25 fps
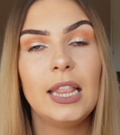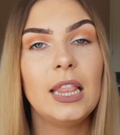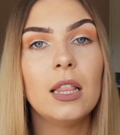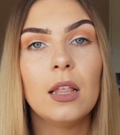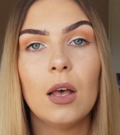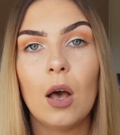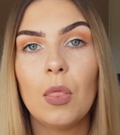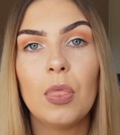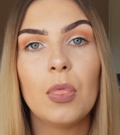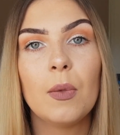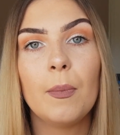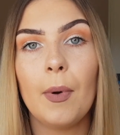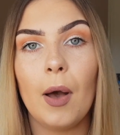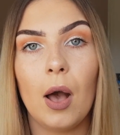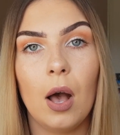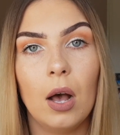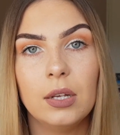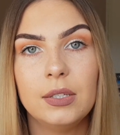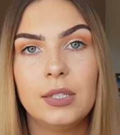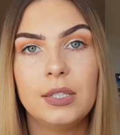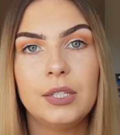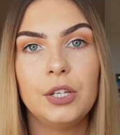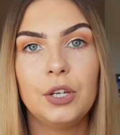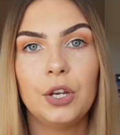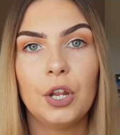on the
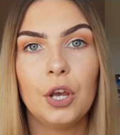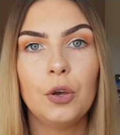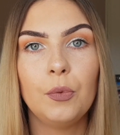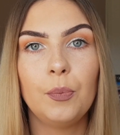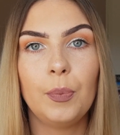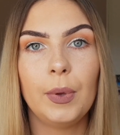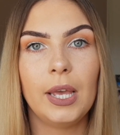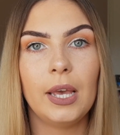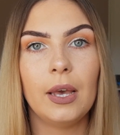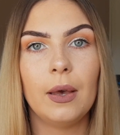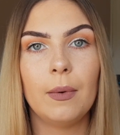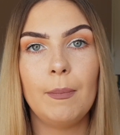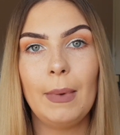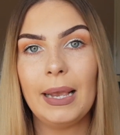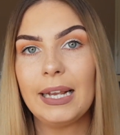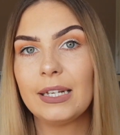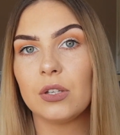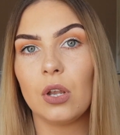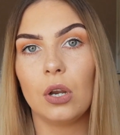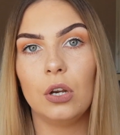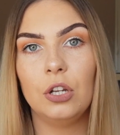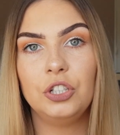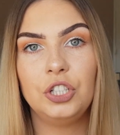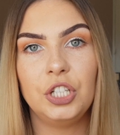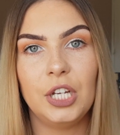bars, you know, be a
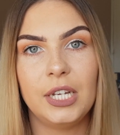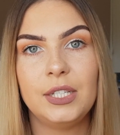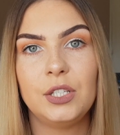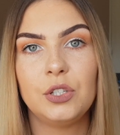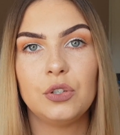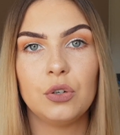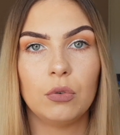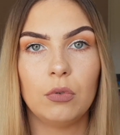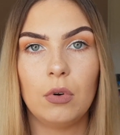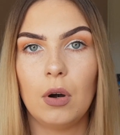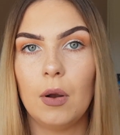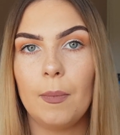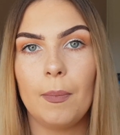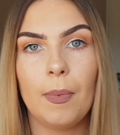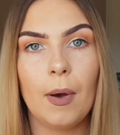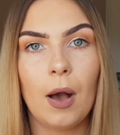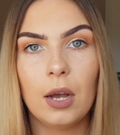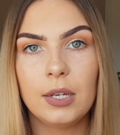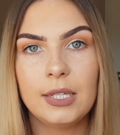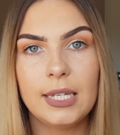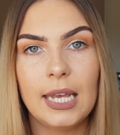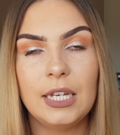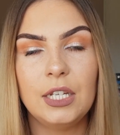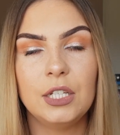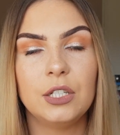mixologist or a
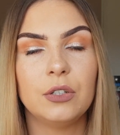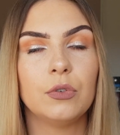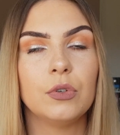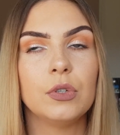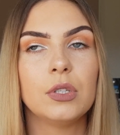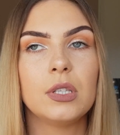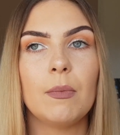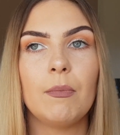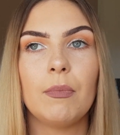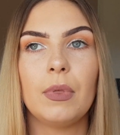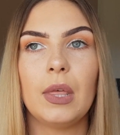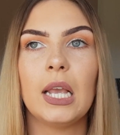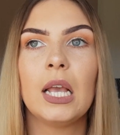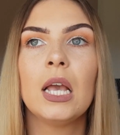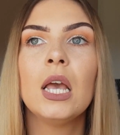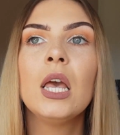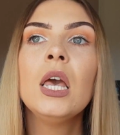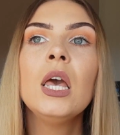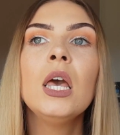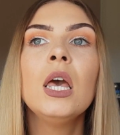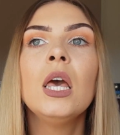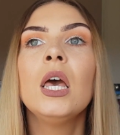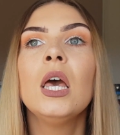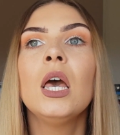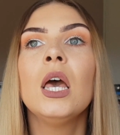bartender or something,
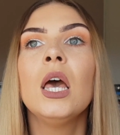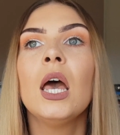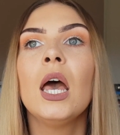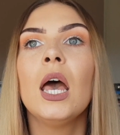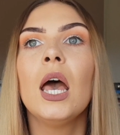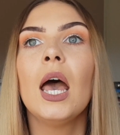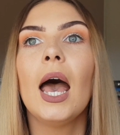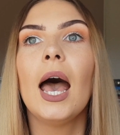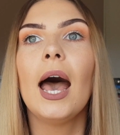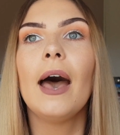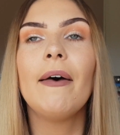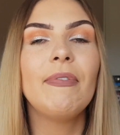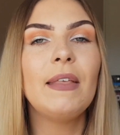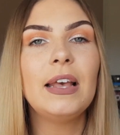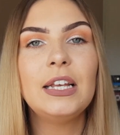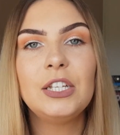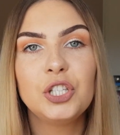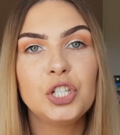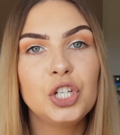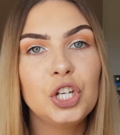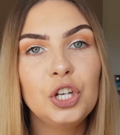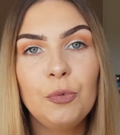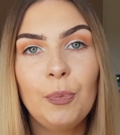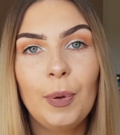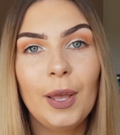and there's
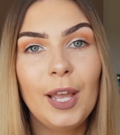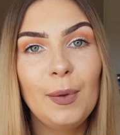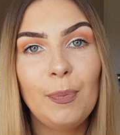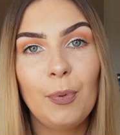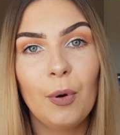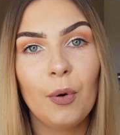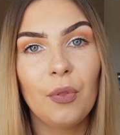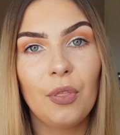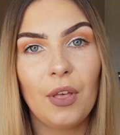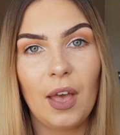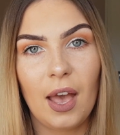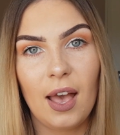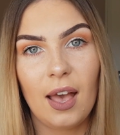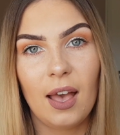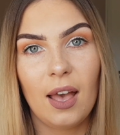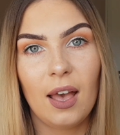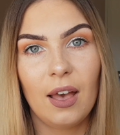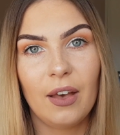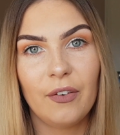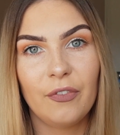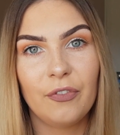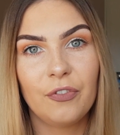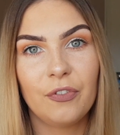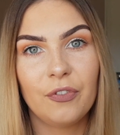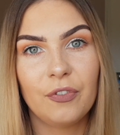two people that
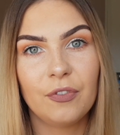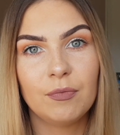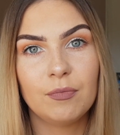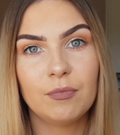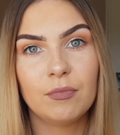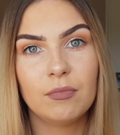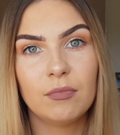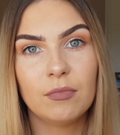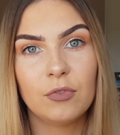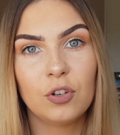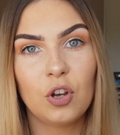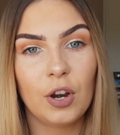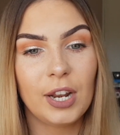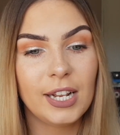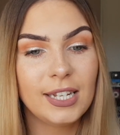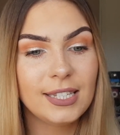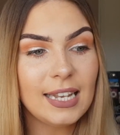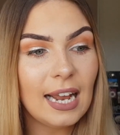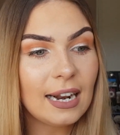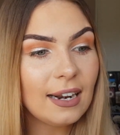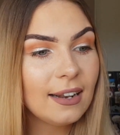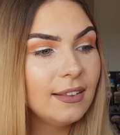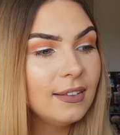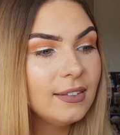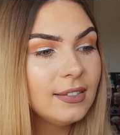have got
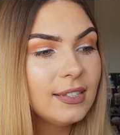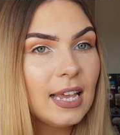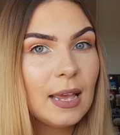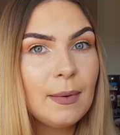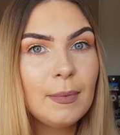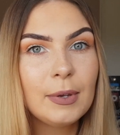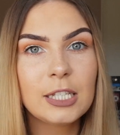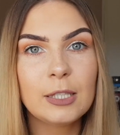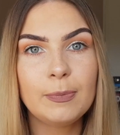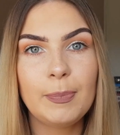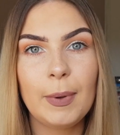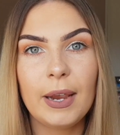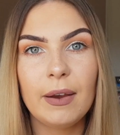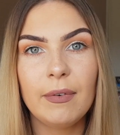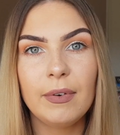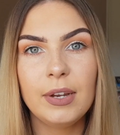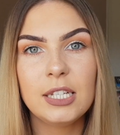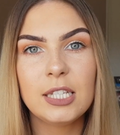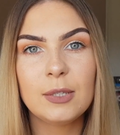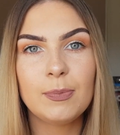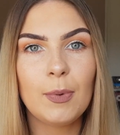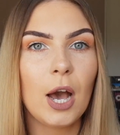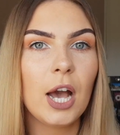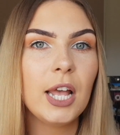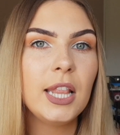exactly the same
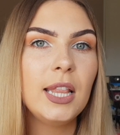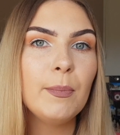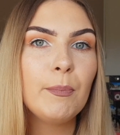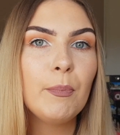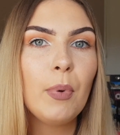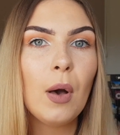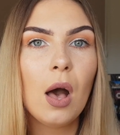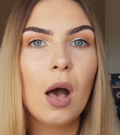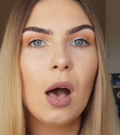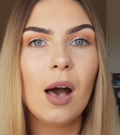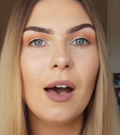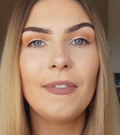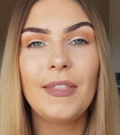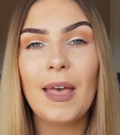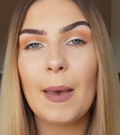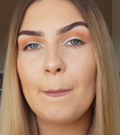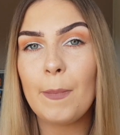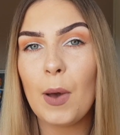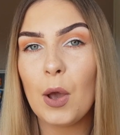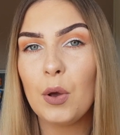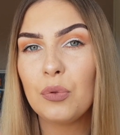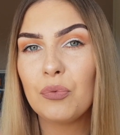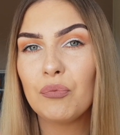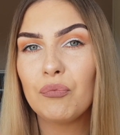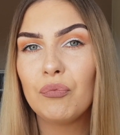experience behind the bar. They're
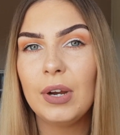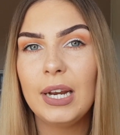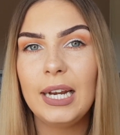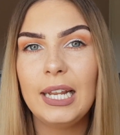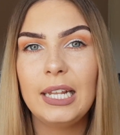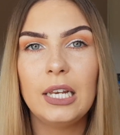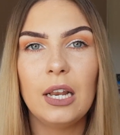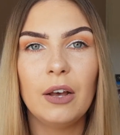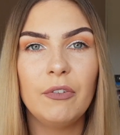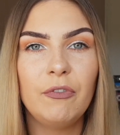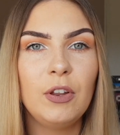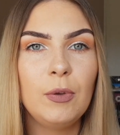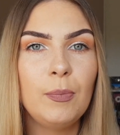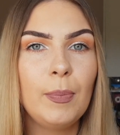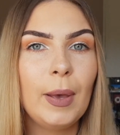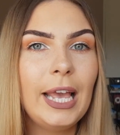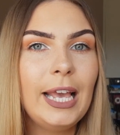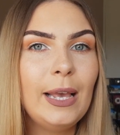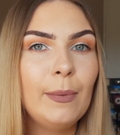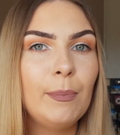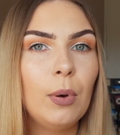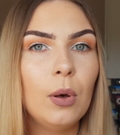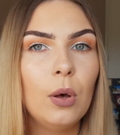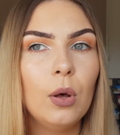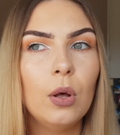both really lovely
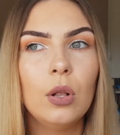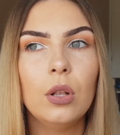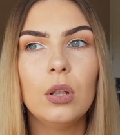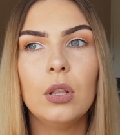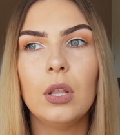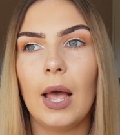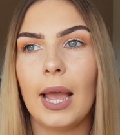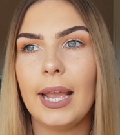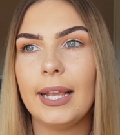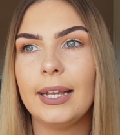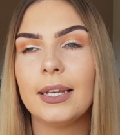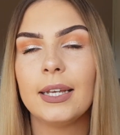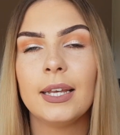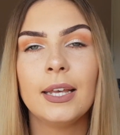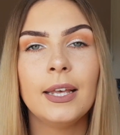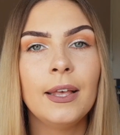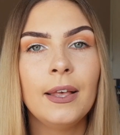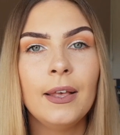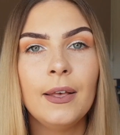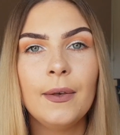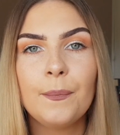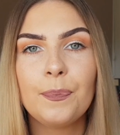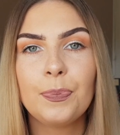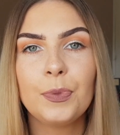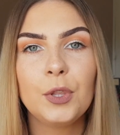people, like,
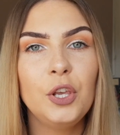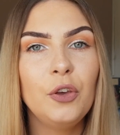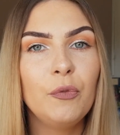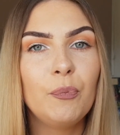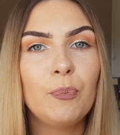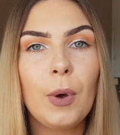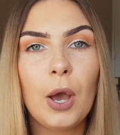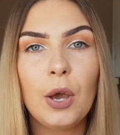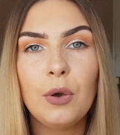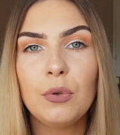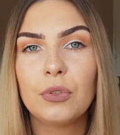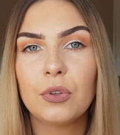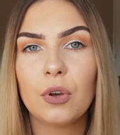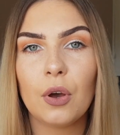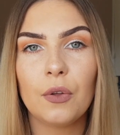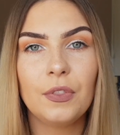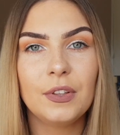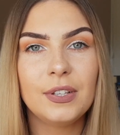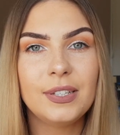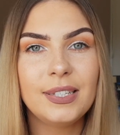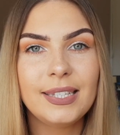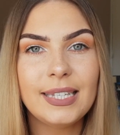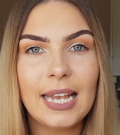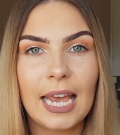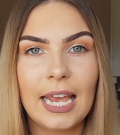you've both got the
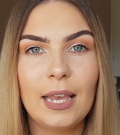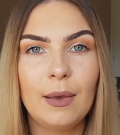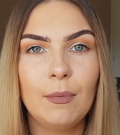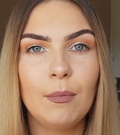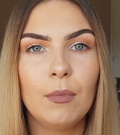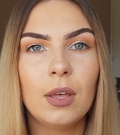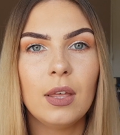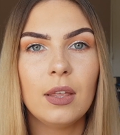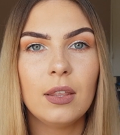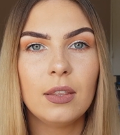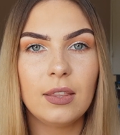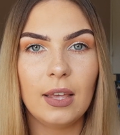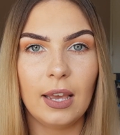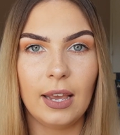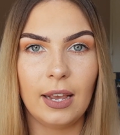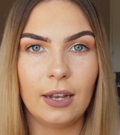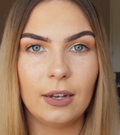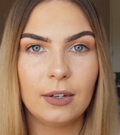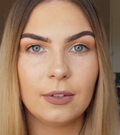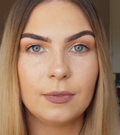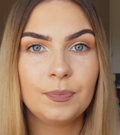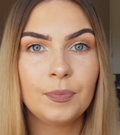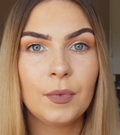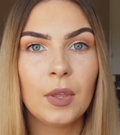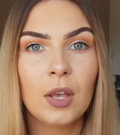same
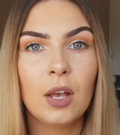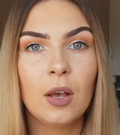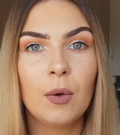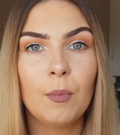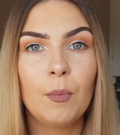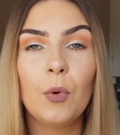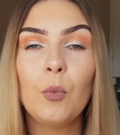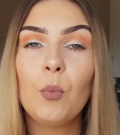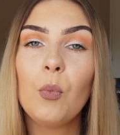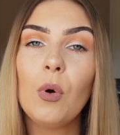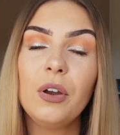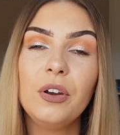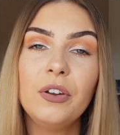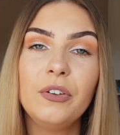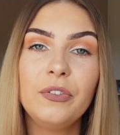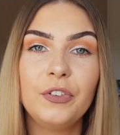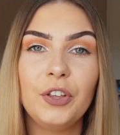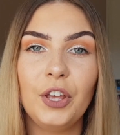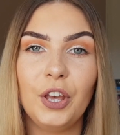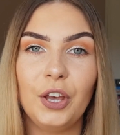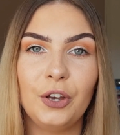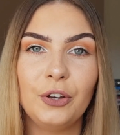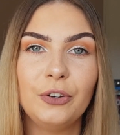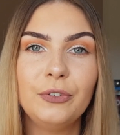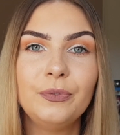thing, but one of
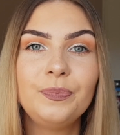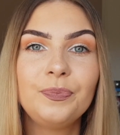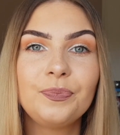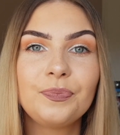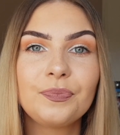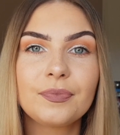you